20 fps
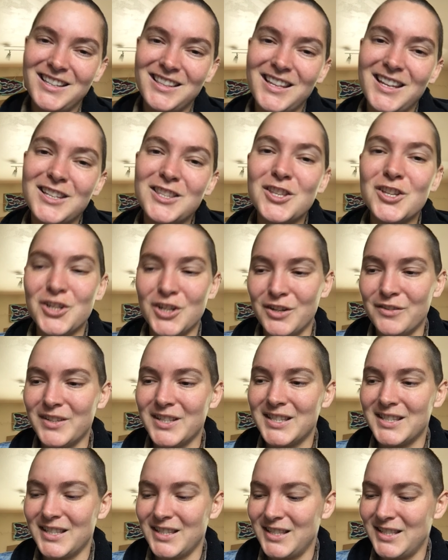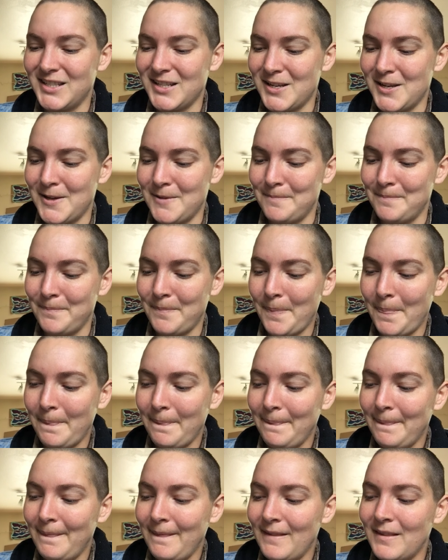like the nervous system,
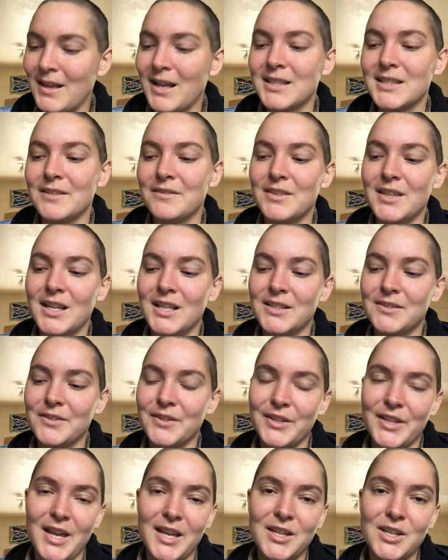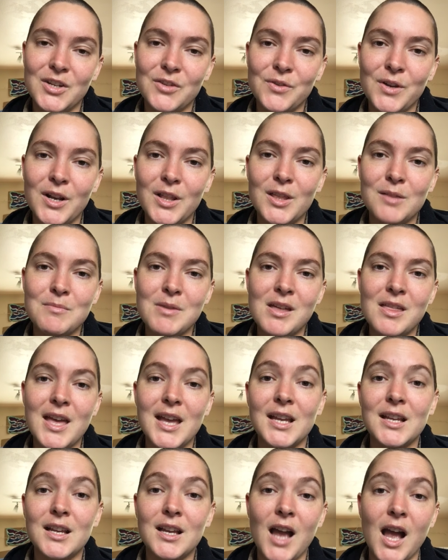lots of things for like your run-of-the-mill
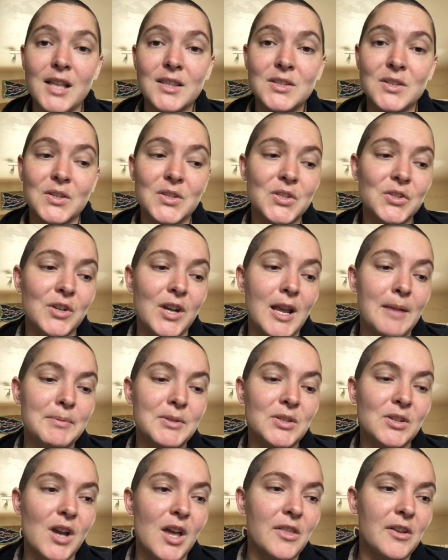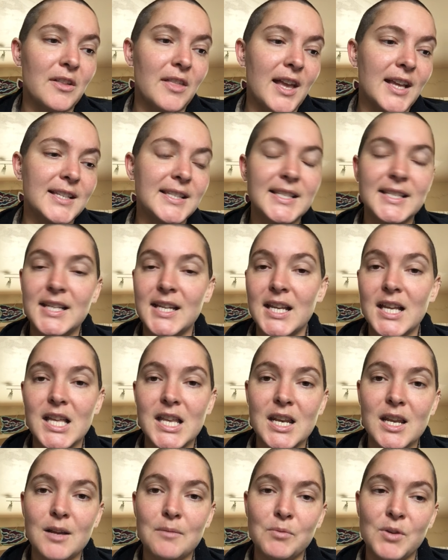like cuts or scrapes or other like
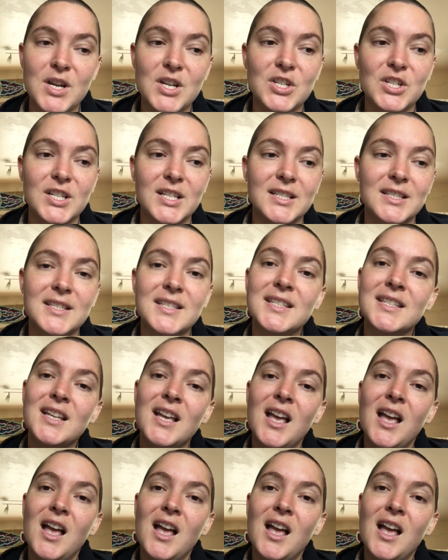skin abrasions.